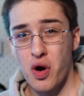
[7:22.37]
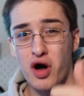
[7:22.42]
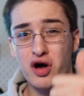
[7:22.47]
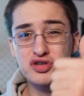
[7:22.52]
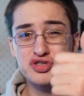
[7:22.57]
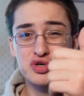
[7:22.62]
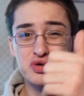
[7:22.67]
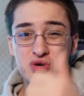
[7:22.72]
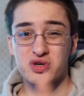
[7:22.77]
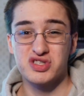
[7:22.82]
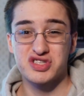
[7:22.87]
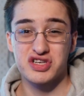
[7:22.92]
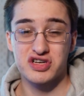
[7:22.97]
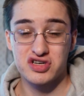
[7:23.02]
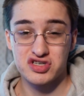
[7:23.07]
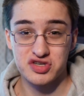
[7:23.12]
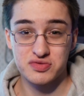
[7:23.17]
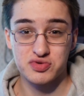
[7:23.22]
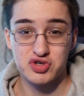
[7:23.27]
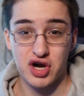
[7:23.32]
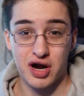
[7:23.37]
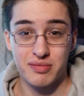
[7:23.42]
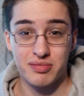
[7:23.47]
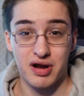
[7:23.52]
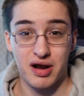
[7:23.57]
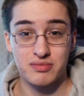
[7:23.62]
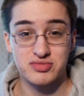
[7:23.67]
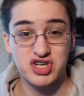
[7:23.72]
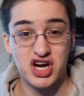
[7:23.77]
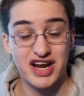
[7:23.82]
Also consider
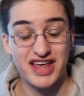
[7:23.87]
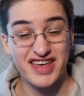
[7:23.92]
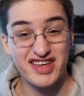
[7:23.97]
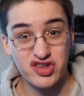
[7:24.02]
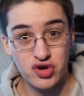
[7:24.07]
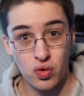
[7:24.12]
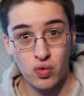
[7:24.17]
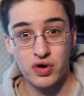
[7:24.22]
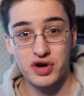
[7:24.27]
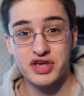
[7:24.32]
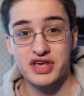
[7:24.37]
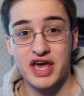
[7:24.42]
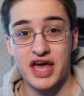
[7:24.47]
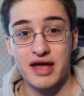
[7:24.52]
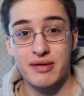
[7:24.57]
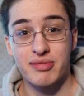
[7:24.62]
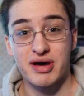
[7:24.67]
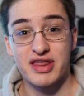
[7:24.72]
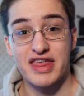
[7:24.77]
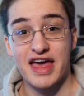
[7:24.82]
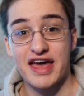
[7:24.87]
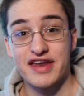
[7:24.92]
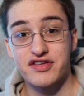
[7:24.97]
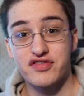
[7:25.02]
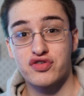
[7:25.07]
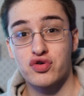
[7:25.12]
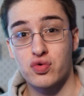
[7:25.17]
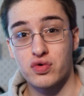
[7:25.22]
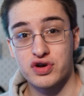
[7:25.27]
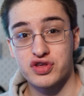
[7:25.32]
subscribing. I'm trying to hit twenty K by the end
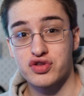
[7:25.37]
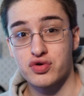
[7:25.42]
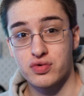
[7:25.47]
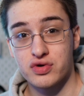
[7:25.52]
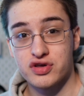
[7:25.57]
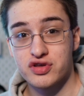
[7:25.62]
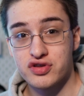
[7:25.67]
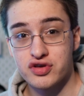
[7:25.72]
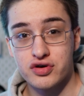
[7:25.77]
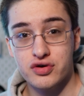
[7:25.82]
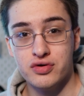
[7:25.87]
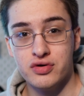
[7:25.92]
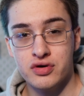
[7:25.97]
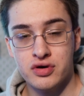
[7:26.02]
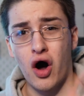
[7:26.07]
of twenty twenty-two.